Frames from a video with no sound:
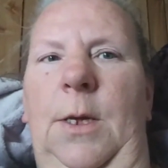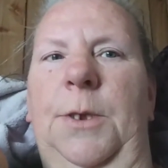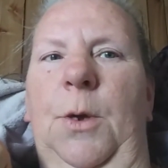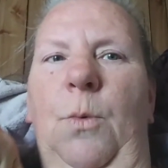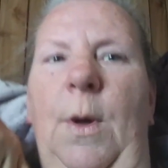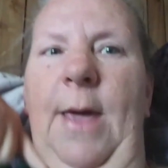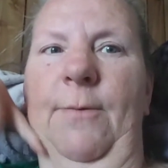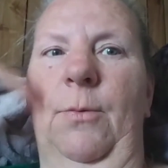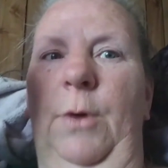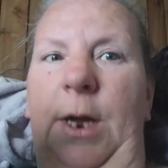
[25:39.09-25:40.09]
So
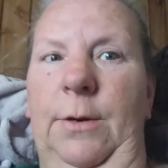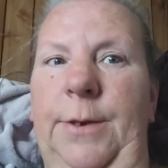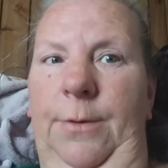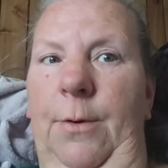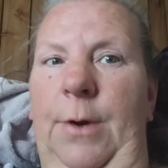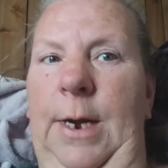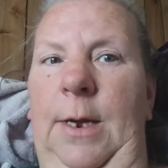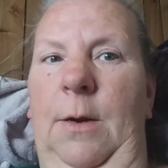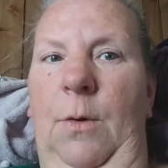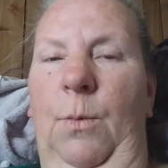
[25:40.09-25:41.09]
whatever we are
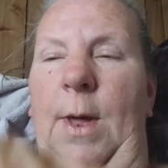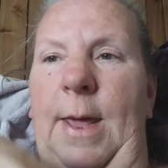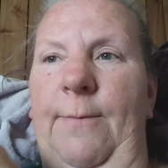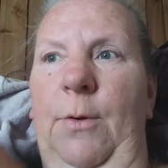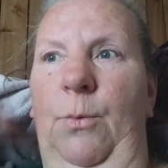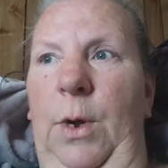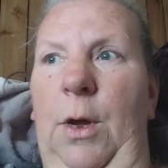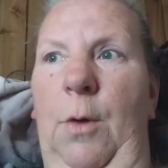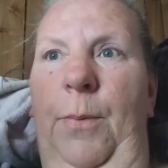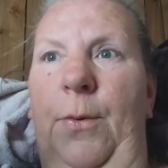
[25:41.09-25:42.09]
storing or whatever we
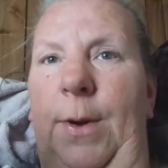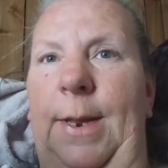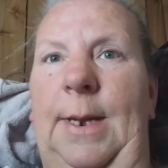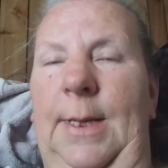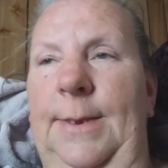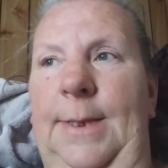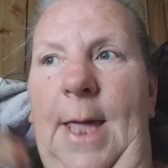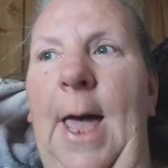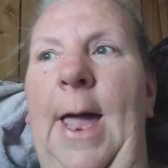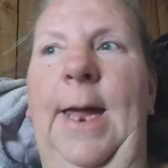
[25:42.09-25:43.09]
are putting
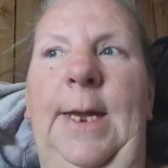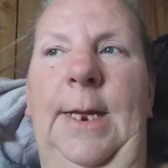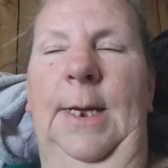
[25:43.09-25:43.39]
aside